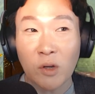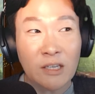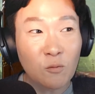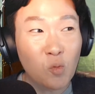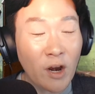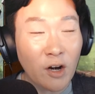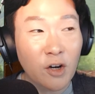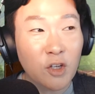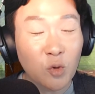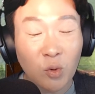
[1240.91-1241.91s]
where
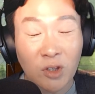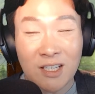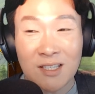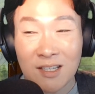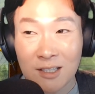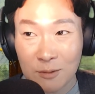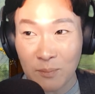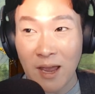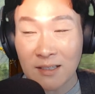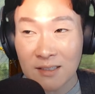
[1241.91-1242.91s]
you least
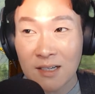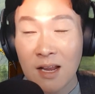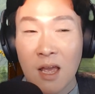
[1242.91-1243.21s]
expect it,